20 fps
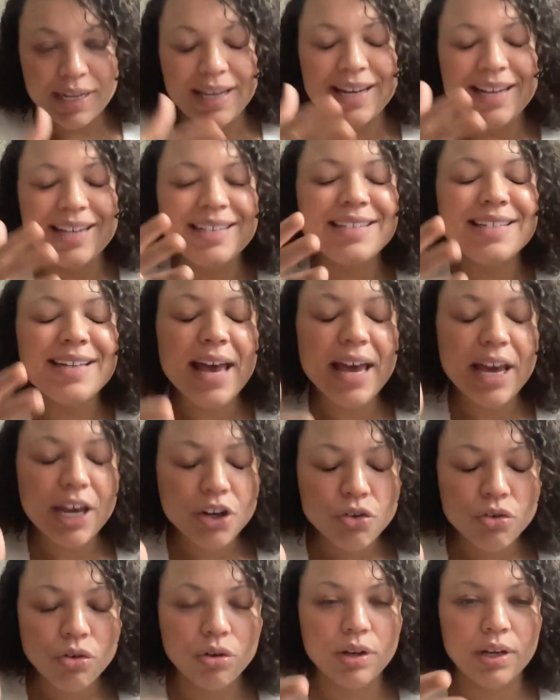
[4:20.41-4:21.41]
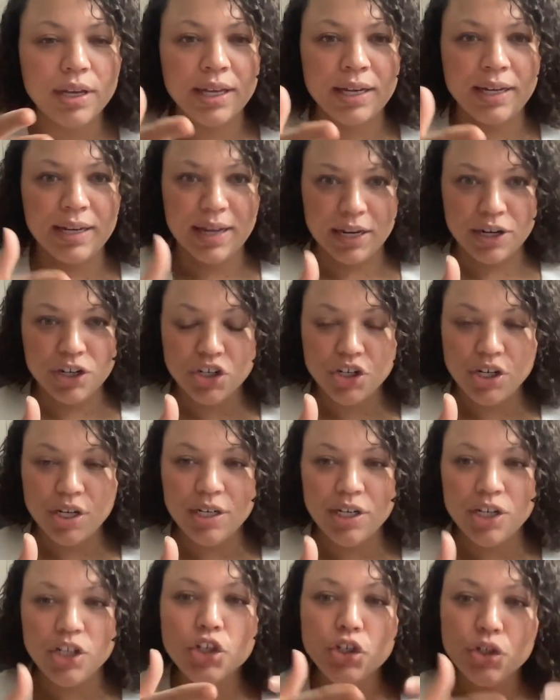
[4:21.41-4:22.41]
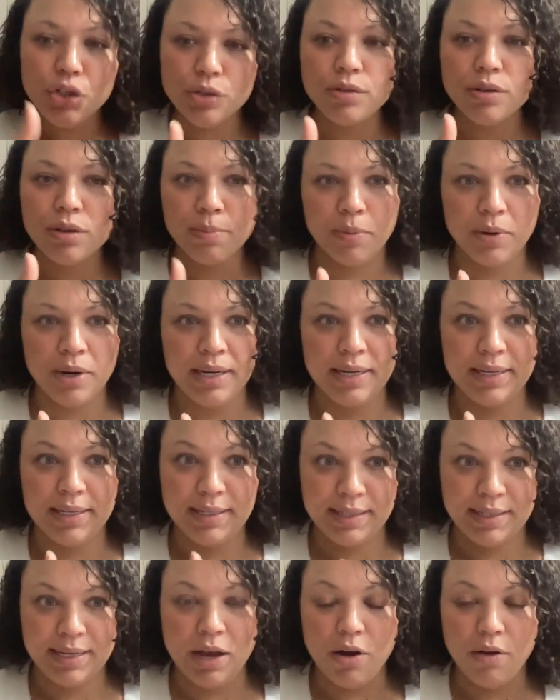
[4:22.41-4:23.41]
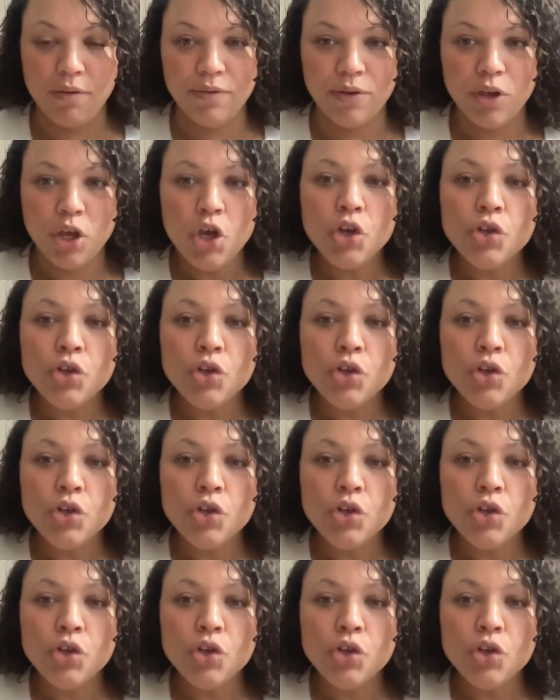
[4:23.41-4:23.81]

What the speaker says: and integral connection to the brain itself.